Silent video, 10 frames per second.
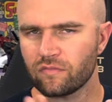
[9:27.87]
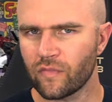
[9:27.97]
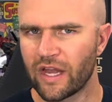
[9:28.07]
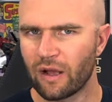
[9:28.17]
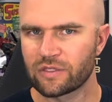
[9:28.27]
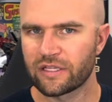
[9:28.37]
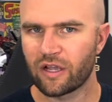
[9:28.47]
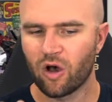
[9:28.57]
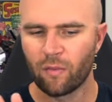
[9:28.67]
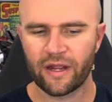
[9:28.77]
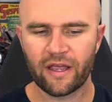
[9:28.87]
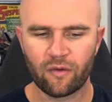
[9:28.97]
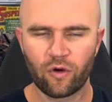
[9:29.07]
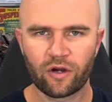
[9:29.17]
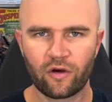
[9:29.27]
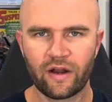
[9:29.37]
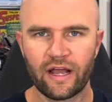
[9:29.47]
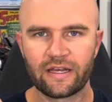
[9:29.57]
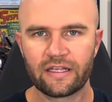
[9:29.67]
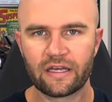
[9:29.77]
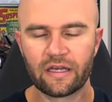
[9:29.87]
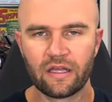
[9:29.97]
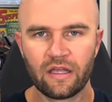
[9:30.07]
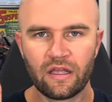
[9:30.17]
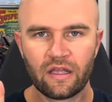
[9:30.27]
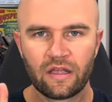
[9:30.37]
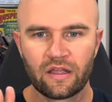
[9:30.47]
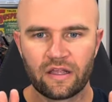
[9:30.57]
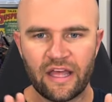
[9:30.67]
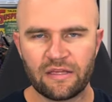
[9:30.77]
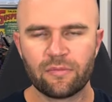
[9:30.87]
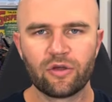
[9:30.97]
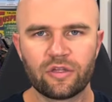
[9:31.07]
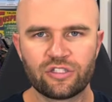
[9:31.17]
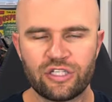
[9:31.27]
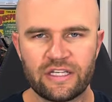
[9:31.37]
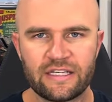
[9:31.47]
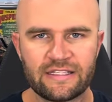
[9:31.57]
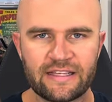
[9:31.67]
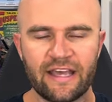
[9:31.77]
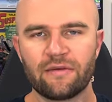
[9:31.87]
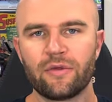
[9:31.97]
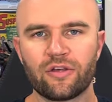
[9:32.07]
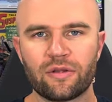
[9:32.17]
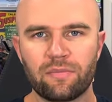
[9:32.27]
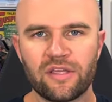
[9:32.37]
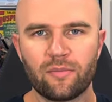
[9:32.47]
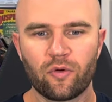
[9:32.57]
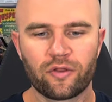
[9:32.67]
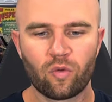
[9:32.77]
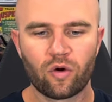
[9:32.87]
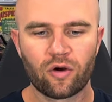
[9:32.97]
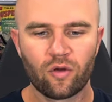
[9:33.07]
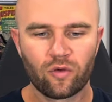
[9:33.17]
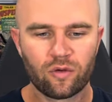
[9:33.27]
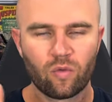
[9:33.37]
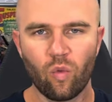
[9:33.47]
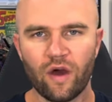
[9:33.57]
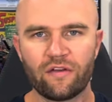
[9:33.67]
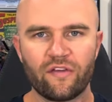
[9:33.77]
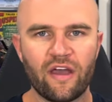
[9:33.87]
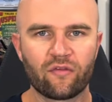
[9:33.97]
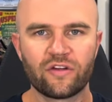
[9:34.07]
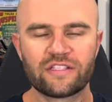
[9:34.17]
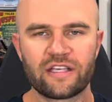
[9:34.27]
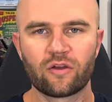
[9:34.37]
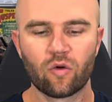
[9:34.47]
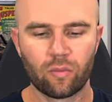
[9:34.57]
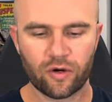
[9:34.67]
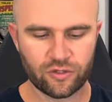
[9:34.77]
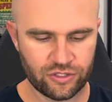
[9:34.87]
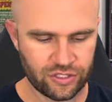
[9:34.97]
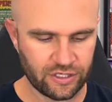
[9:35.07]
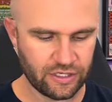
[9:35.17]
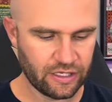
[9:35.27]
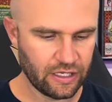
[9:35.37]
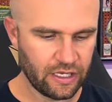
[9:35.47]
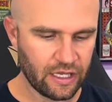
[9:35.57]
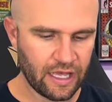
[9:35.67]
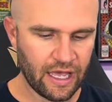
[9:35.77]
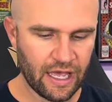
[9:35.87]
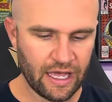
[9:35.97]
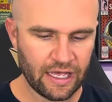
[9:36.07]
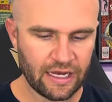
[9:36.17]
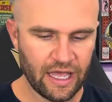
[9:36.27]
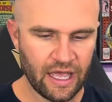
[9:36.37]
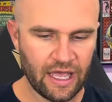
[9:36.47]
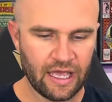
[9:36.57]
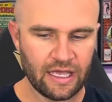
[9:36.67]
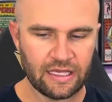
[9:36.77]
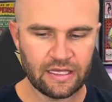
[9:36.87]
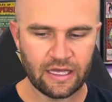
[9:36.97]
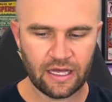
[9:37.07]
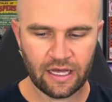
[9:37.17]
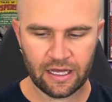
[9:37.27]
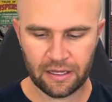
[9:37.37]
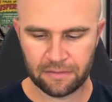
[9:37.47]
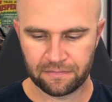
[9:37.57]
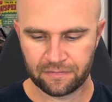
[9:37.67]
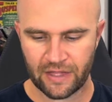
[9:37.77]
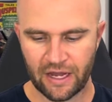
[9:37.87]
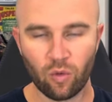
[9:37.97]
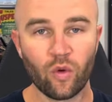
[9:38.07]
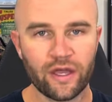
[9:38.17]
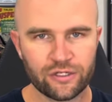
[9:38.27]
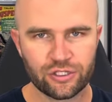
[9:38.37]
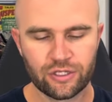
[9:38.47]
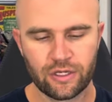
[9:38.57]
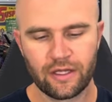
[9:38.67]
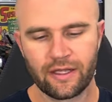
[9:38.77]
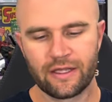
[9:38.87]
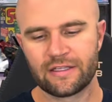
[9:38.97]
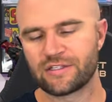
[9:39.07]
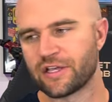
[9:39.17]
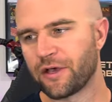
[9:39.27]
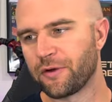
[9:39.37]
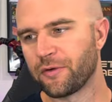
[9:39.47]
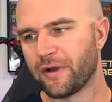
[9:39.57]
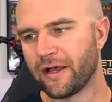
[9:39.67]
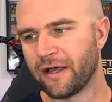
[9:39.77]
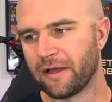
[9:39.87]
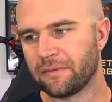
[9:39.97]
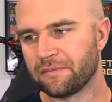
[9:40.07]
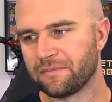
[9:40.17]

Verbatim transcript: and I was like, oh my God, what a great idea. eight billion genies, eight billion people in the world. What if every single person had a, um, had a wish? So um,